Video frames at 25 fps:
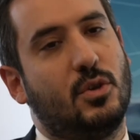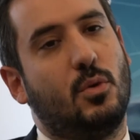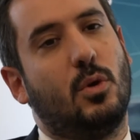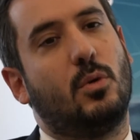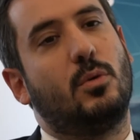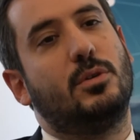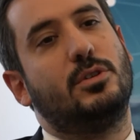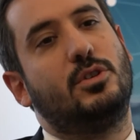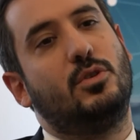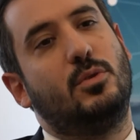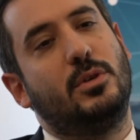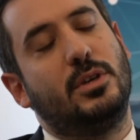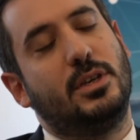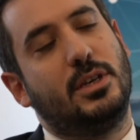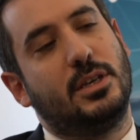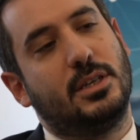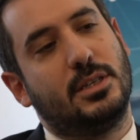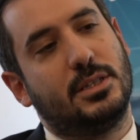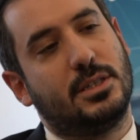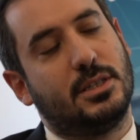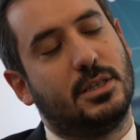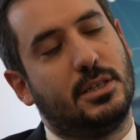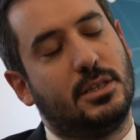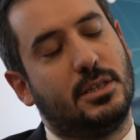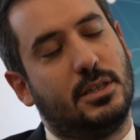what we're doing
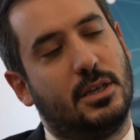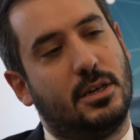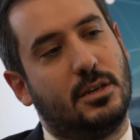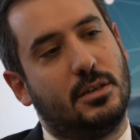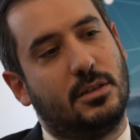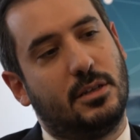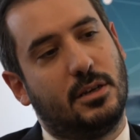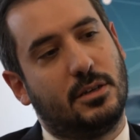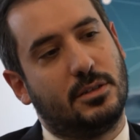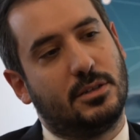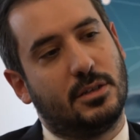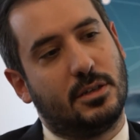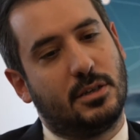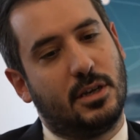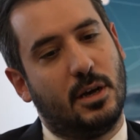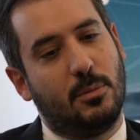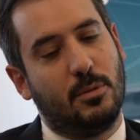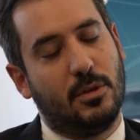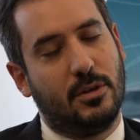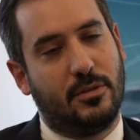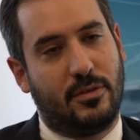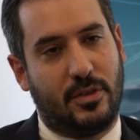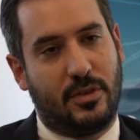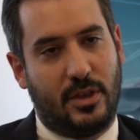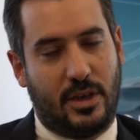is, there's a
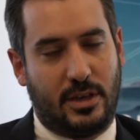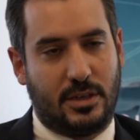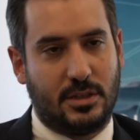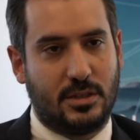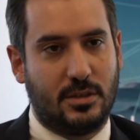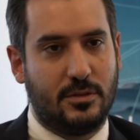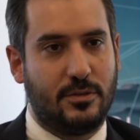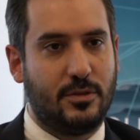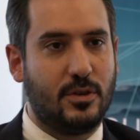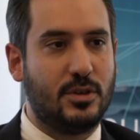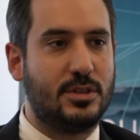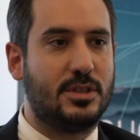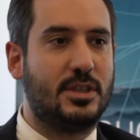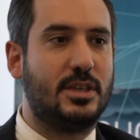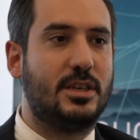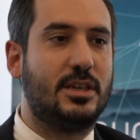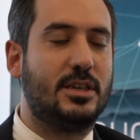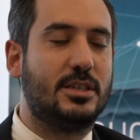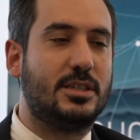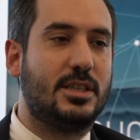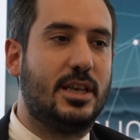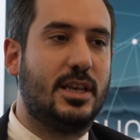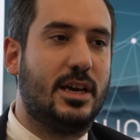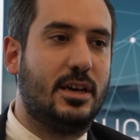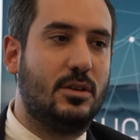couple of things. The first thing
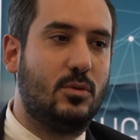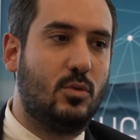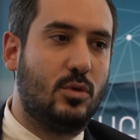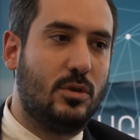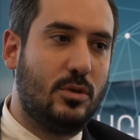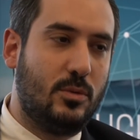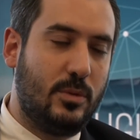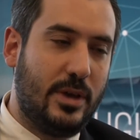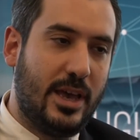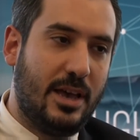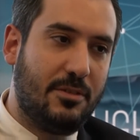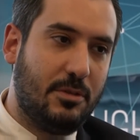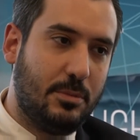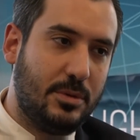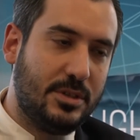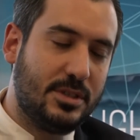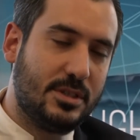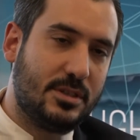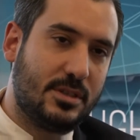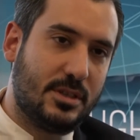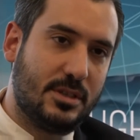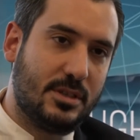is that we have a business